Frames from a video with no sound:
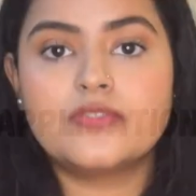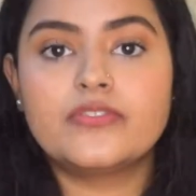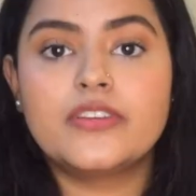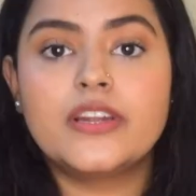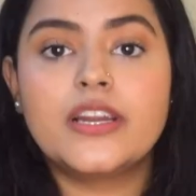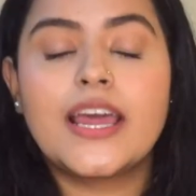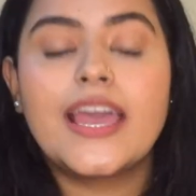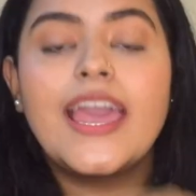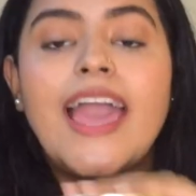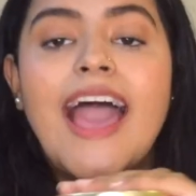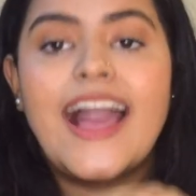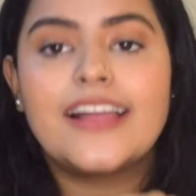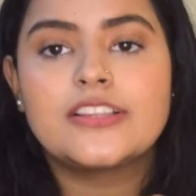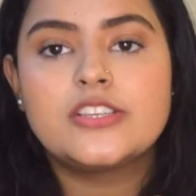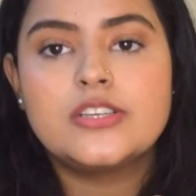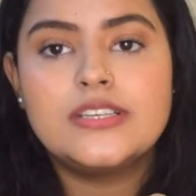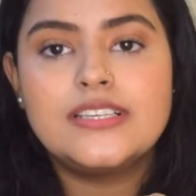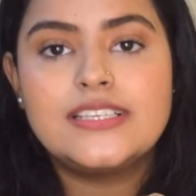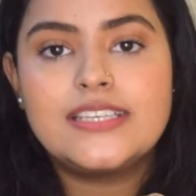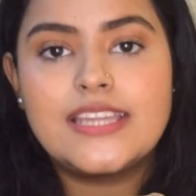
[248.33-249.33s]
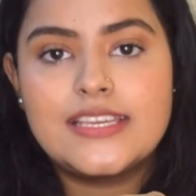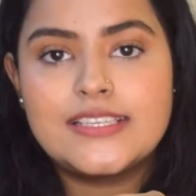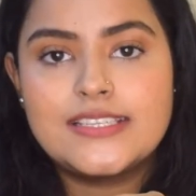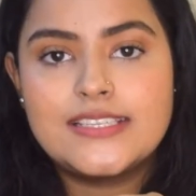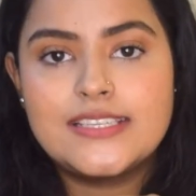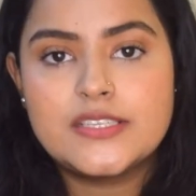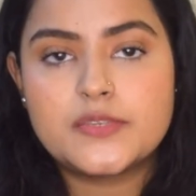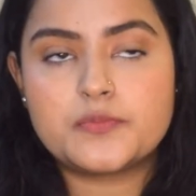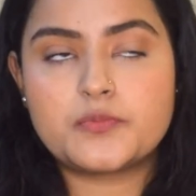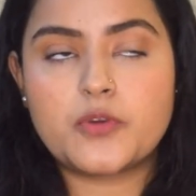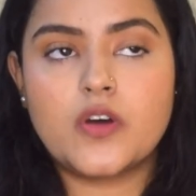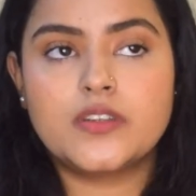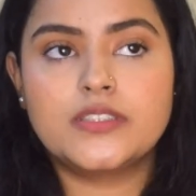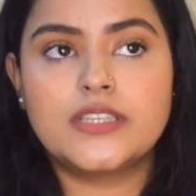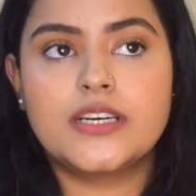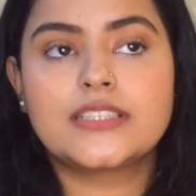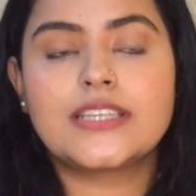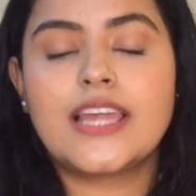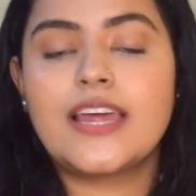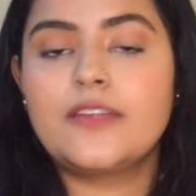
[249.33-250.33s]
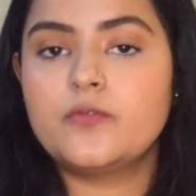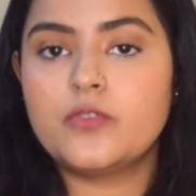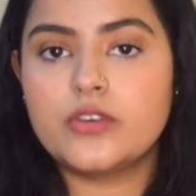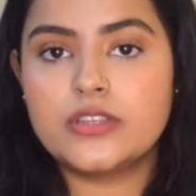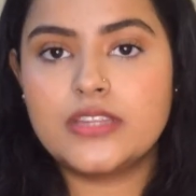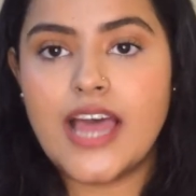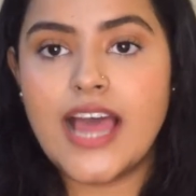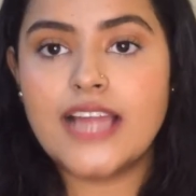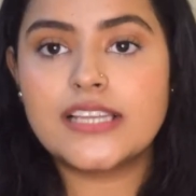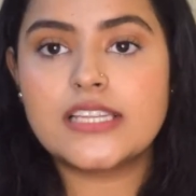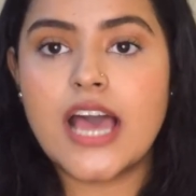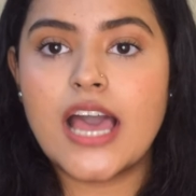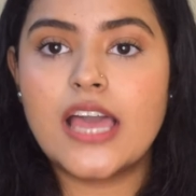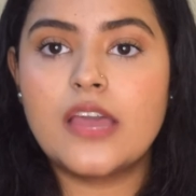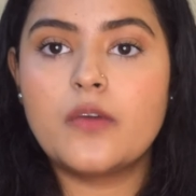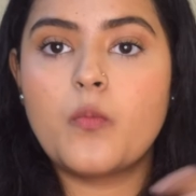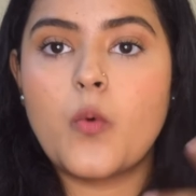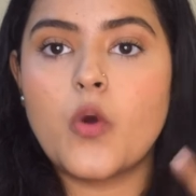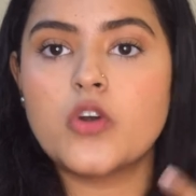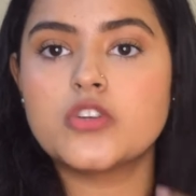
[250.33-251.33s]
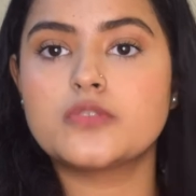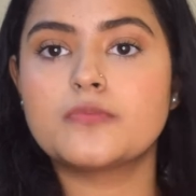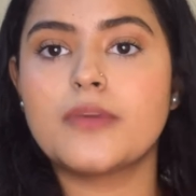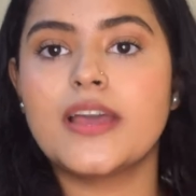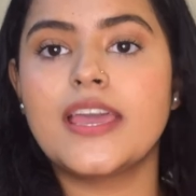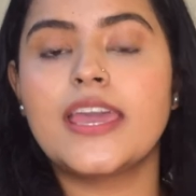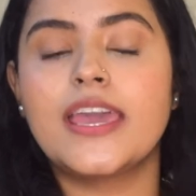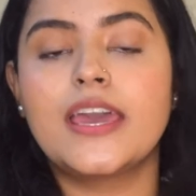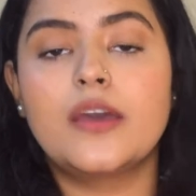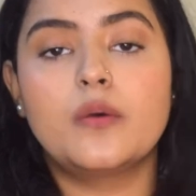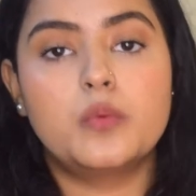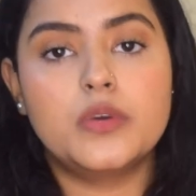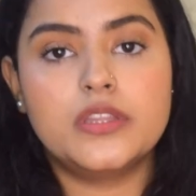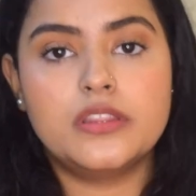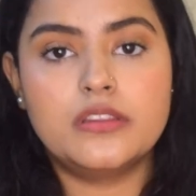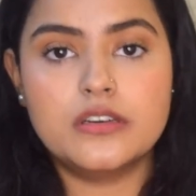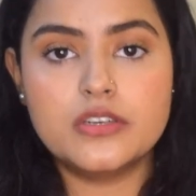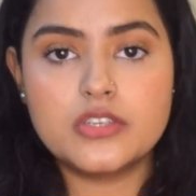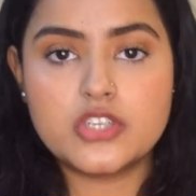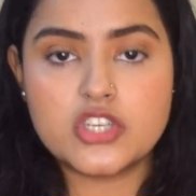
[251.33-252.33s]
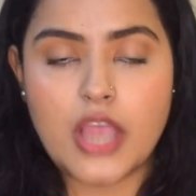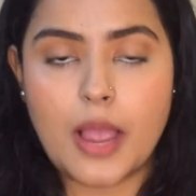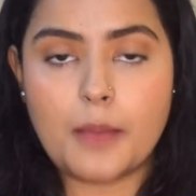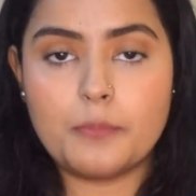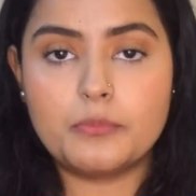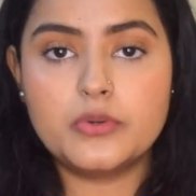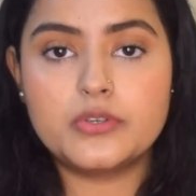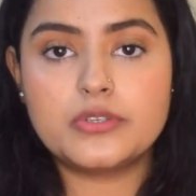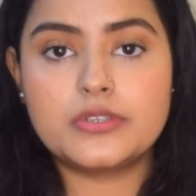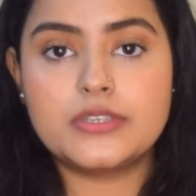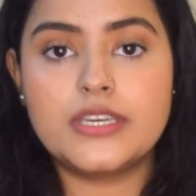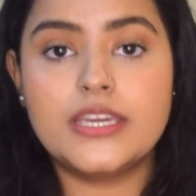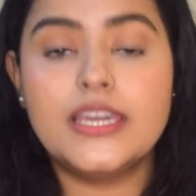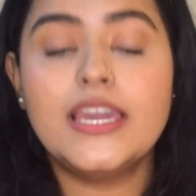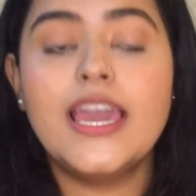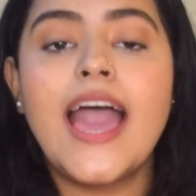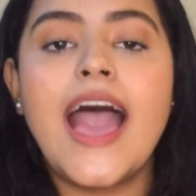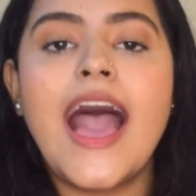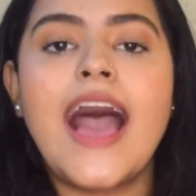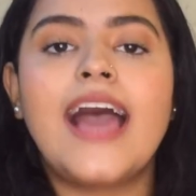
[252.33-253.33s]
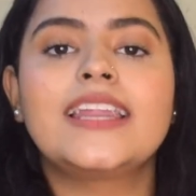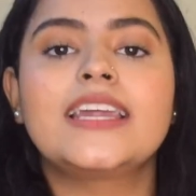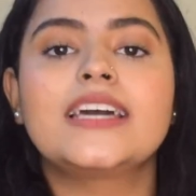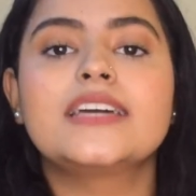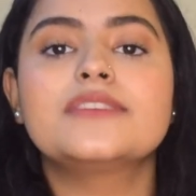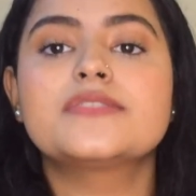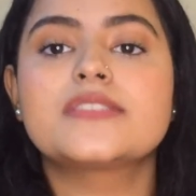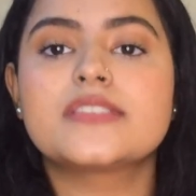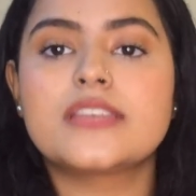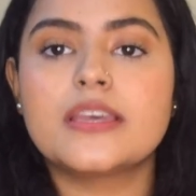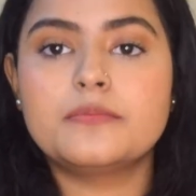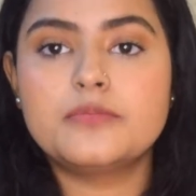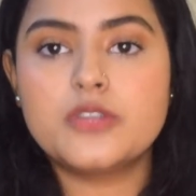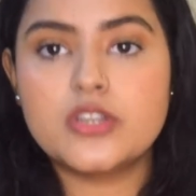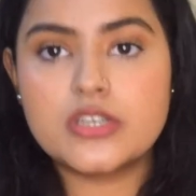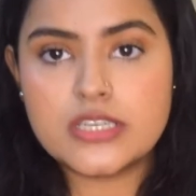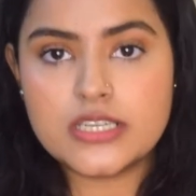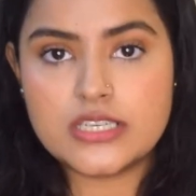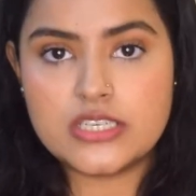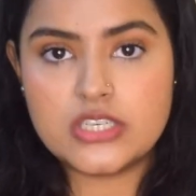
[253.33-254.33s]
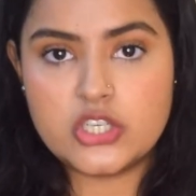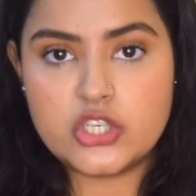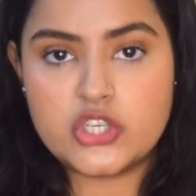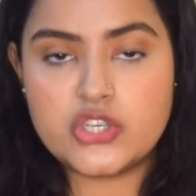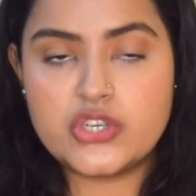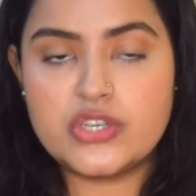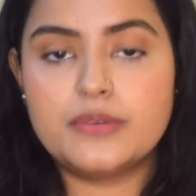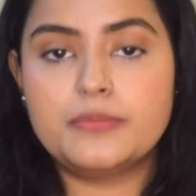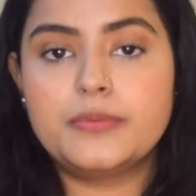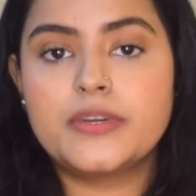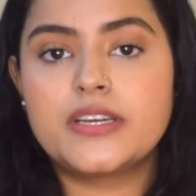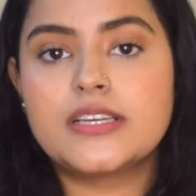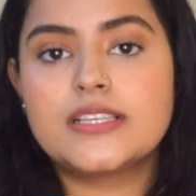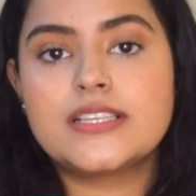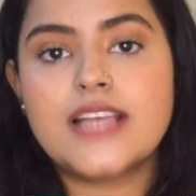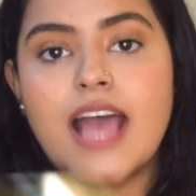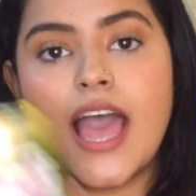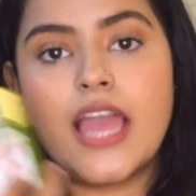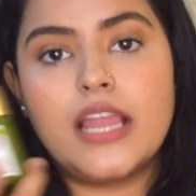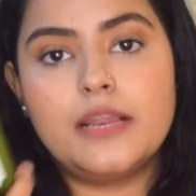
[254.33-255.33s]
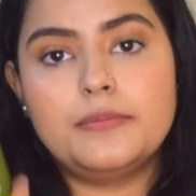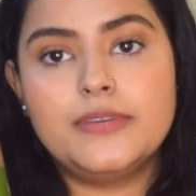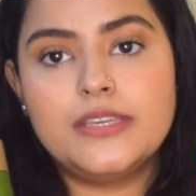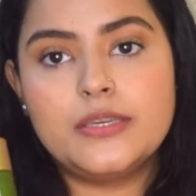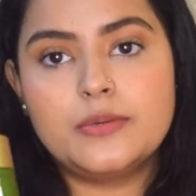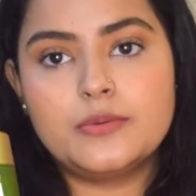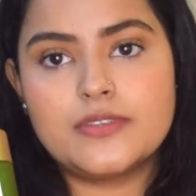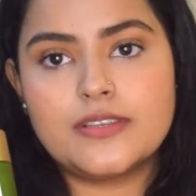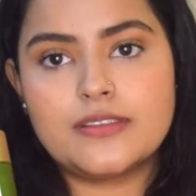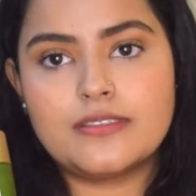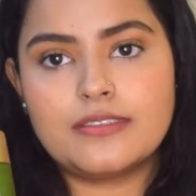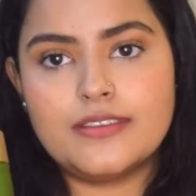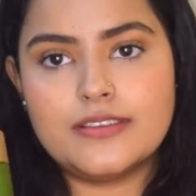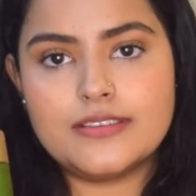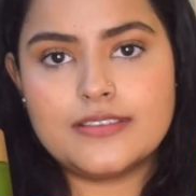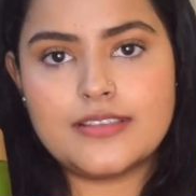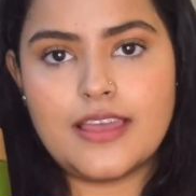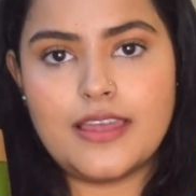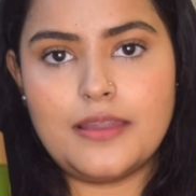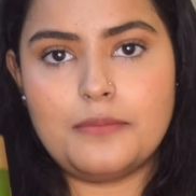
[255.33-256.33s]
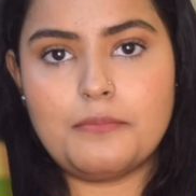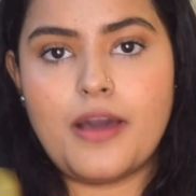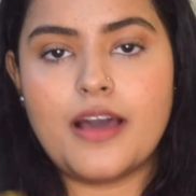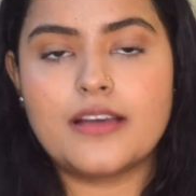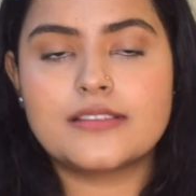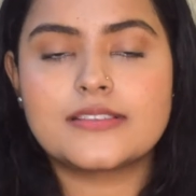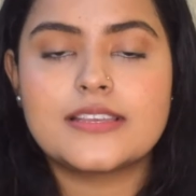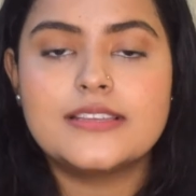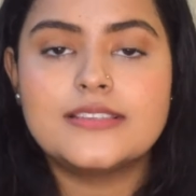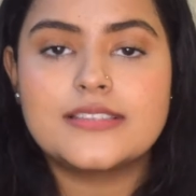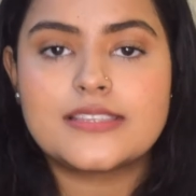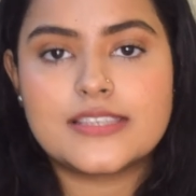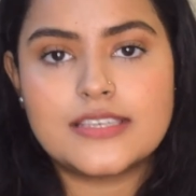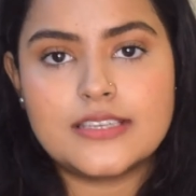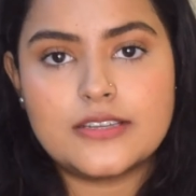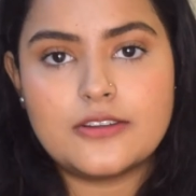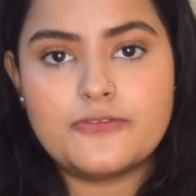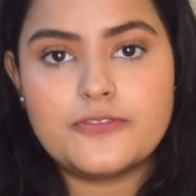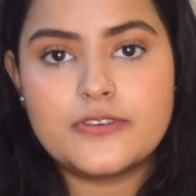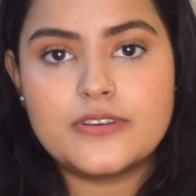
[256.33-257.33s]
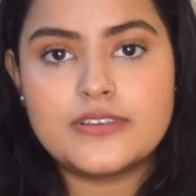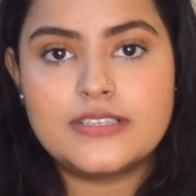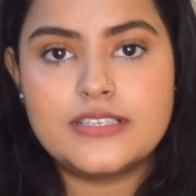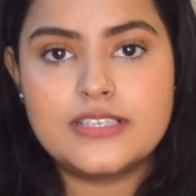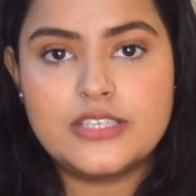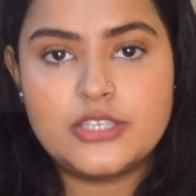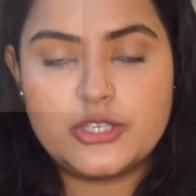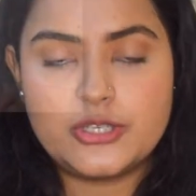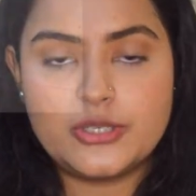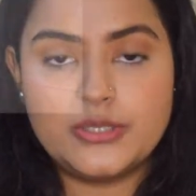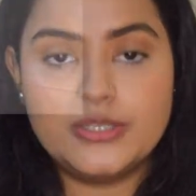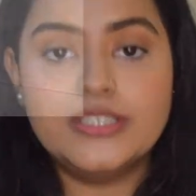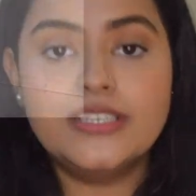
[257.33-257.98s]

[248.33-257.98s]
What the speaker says: where I actually test this product, and for that I have washed my hair with a shampoo today, and I have skipped on conditioner because I'll be using this hair mask instead of a conditioner.